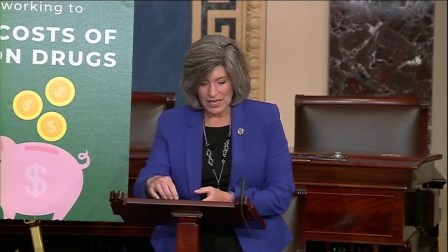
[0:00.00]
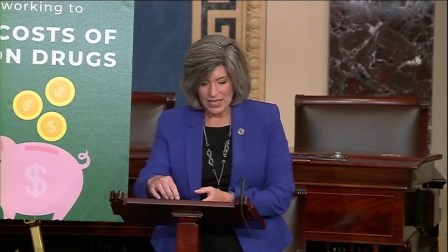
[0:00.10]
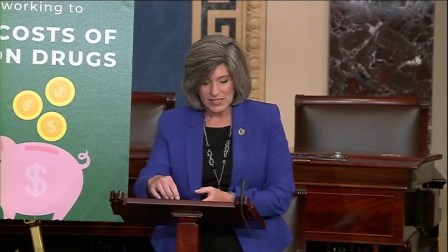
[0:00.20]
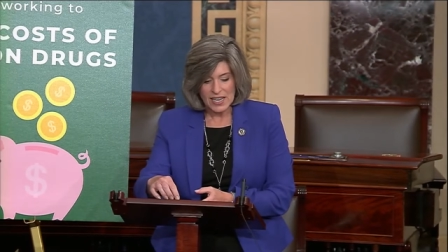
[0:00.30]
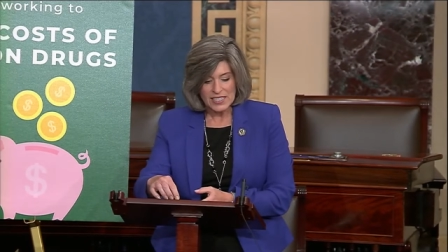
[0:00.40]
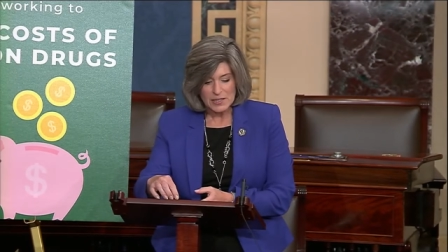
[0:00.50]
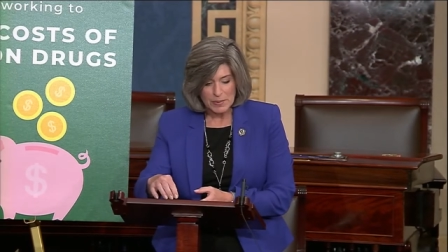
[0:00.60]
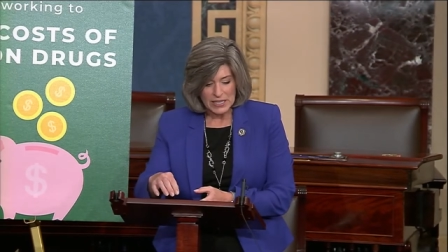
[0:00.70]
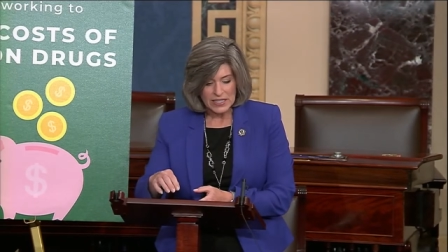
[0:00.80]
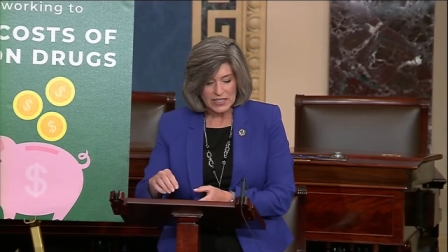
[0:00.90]
As I
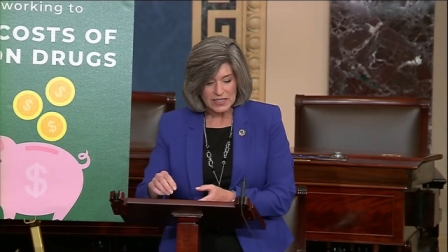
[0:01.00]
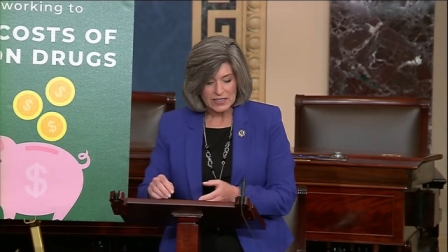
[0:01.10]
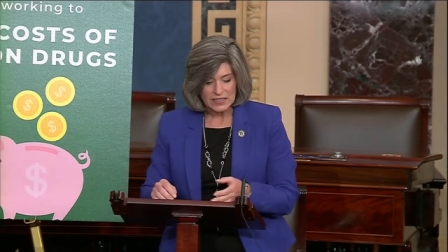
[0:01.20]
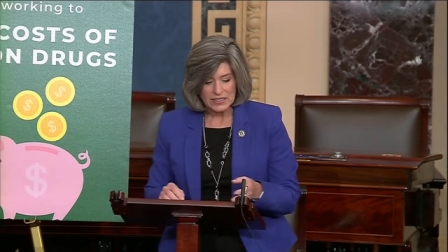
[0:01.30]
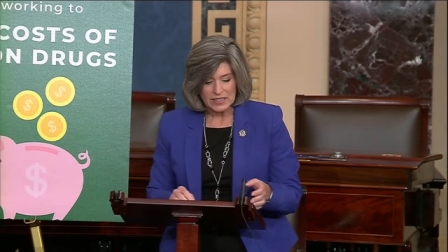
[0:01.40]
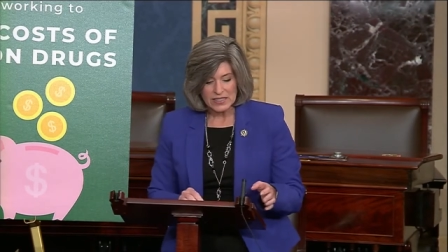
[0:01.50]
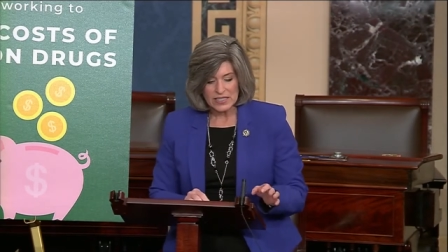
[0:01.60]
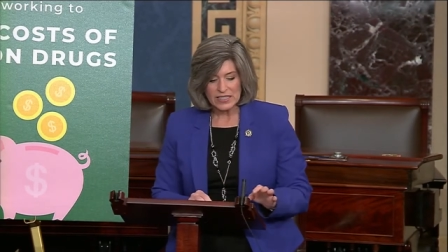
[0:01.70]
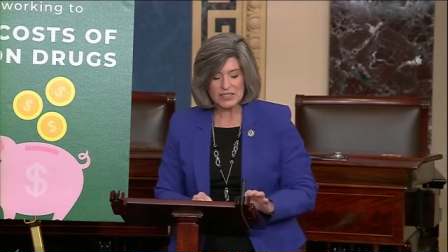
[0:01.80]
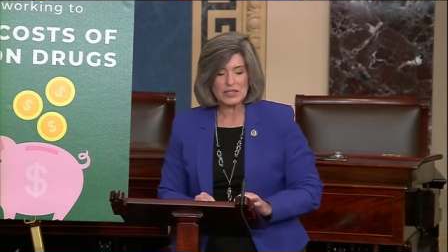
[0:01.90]
speak,
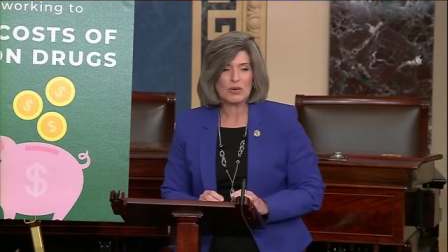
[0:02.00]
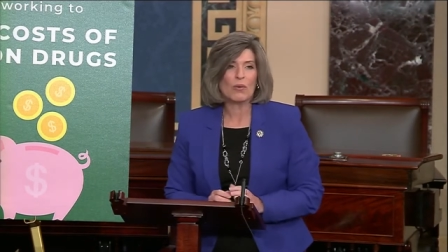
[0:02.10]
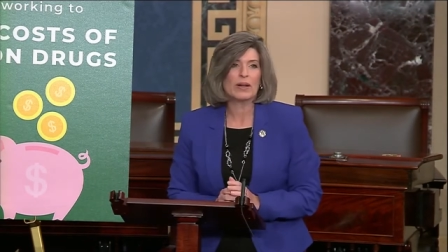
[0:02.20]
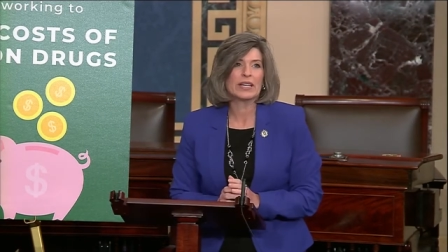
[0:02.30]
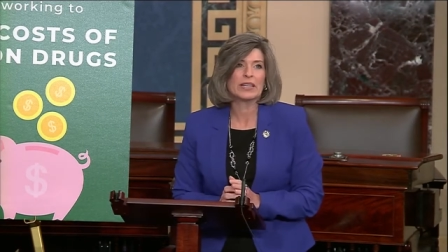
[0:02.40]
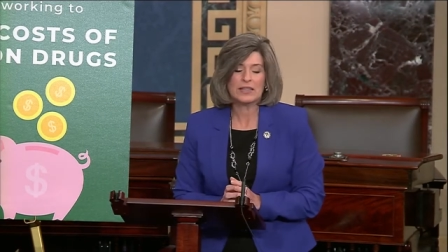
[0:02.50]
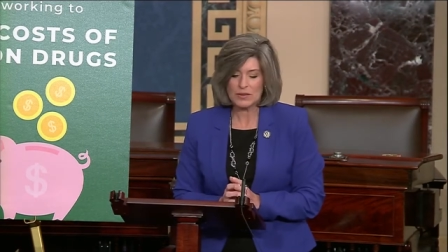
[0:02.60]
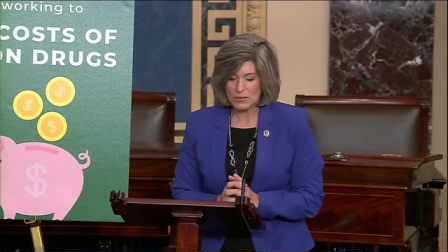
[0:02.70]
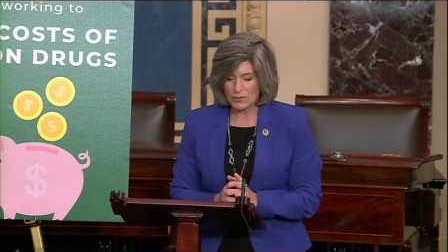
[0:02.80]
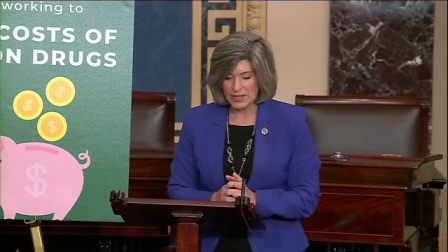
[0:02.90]
he is going
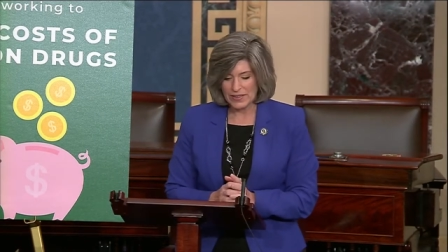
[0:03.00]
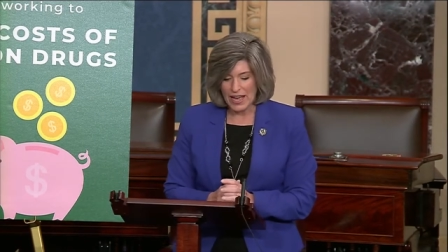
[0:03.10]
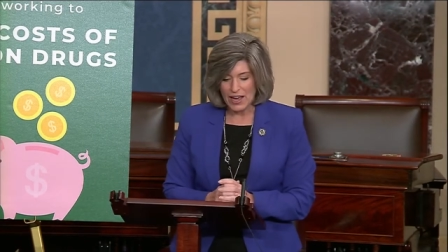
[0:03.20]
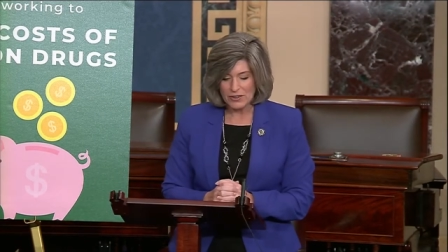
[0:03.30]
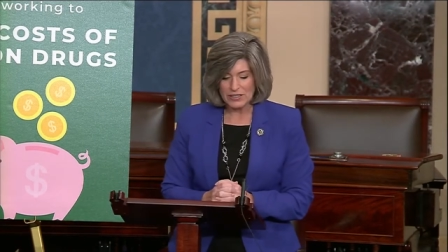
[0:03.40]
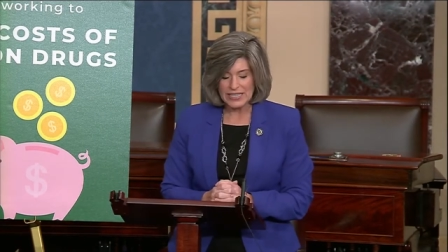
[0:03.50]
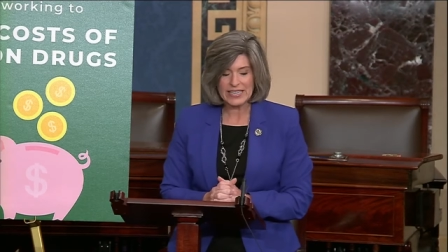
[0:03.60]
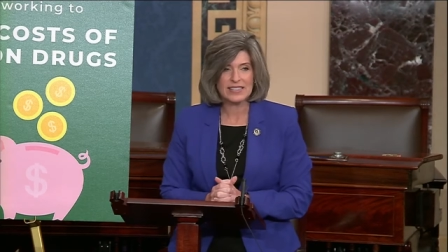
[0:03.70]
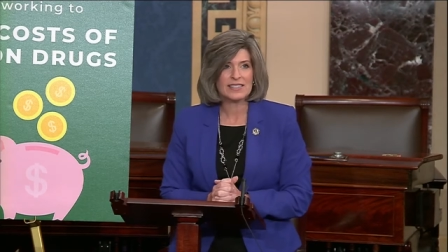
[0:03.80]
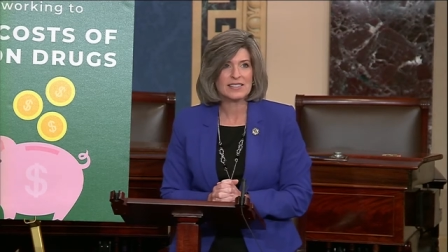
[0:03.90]
without
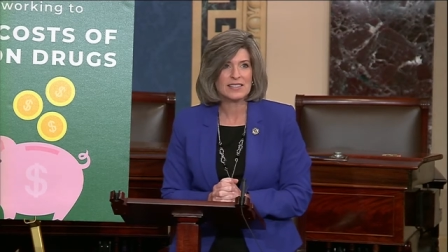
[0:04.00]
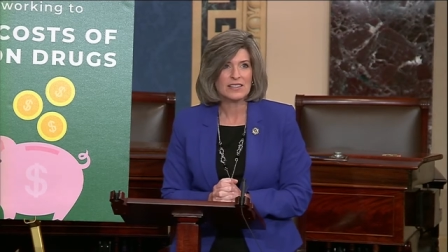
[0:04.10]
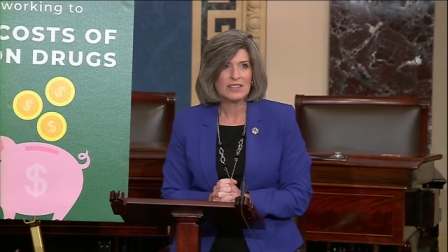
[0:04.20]
his